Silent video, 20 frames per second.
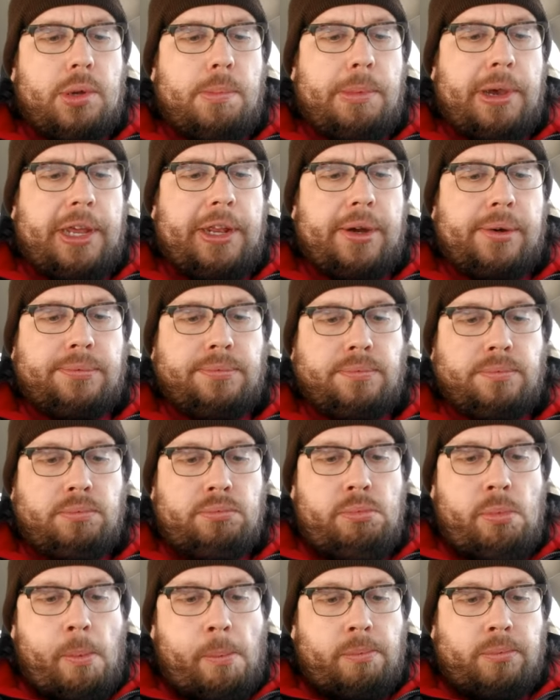The
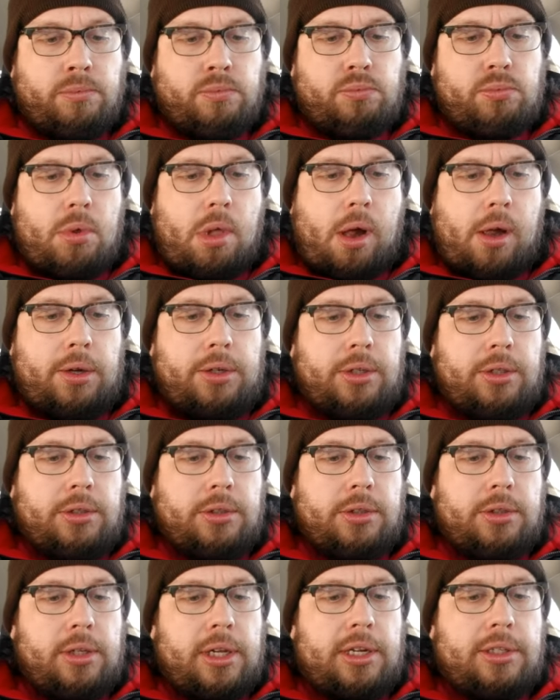tomato,
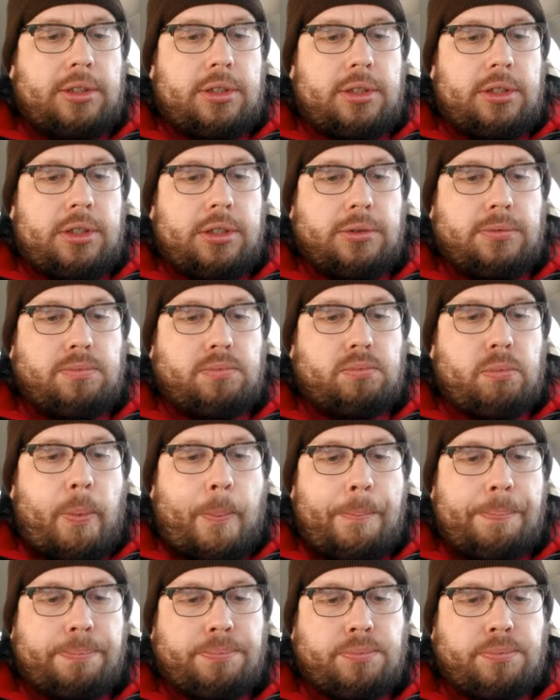onions, lettuce in here.